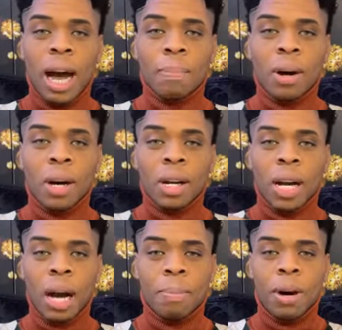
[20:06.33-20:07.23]
I
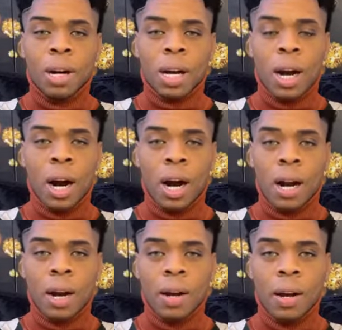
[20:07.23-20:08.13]
bought I bought a
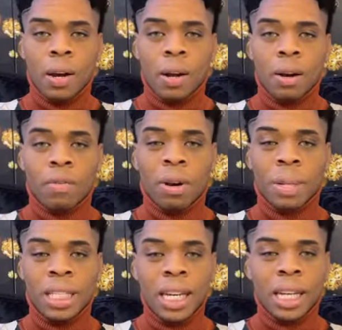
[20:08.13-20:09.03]
car
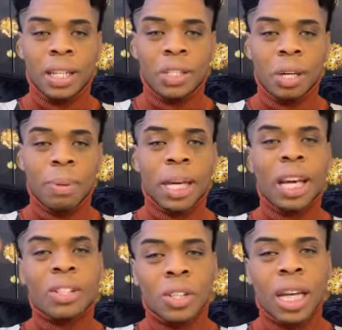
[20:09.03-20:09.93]
from a dealership, and
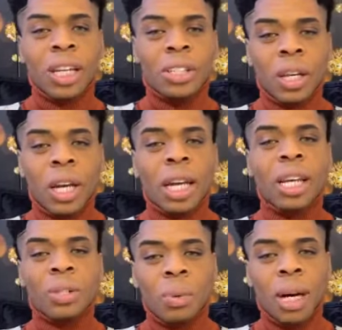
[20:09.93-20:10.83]
guess guess
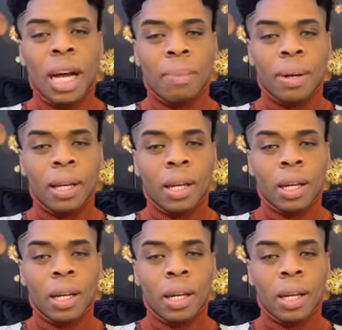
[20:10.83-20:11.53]
guess what happened?